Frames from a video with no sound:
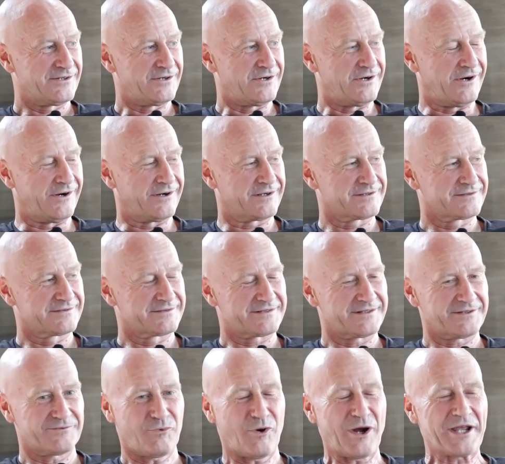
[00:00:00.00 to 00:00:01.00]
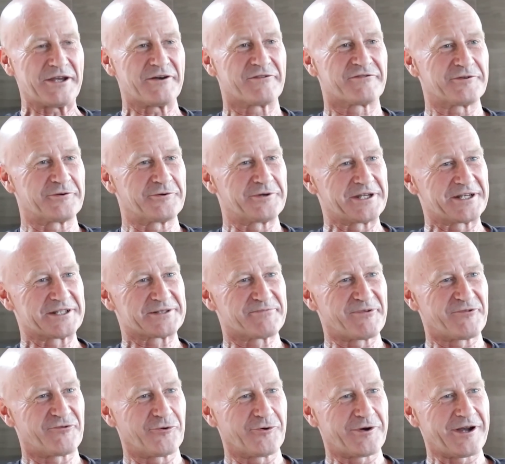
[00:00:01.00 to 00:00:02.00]
Oh, wait a few years
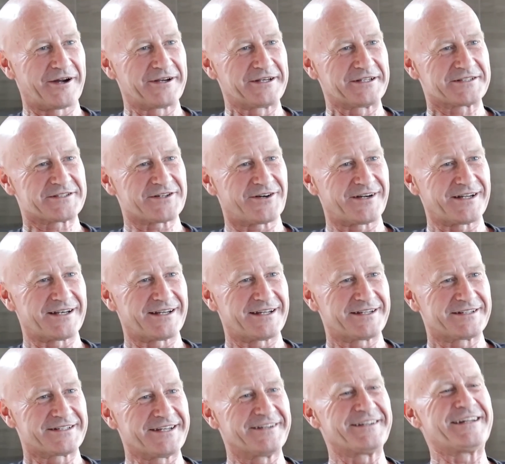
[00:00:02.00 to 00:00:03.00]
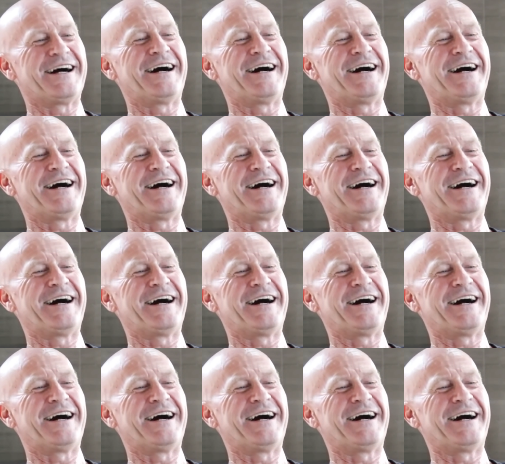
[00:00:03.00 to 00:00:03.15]
before going to Thailand.